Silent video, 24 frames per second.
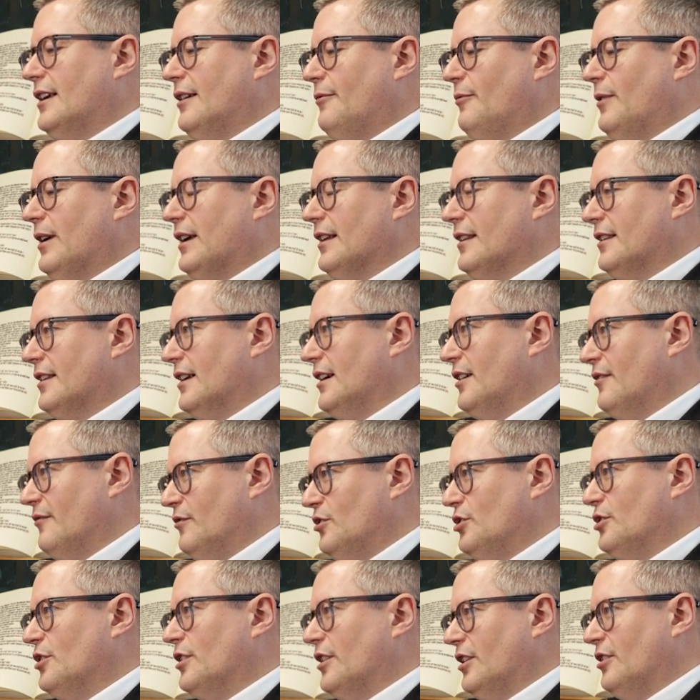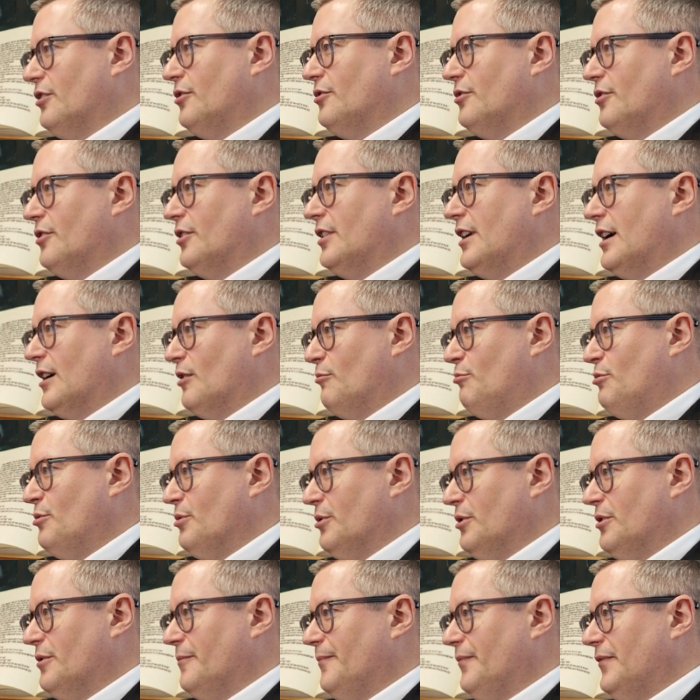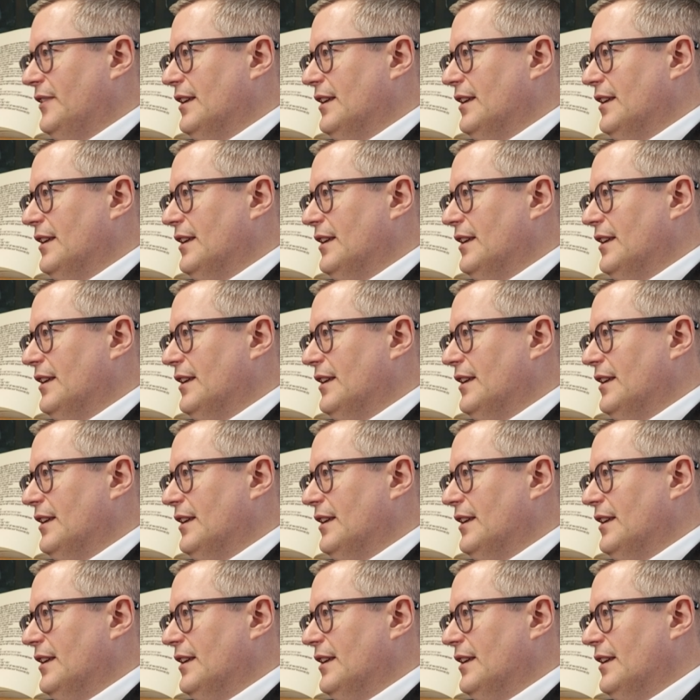we can think of a journey through an airport.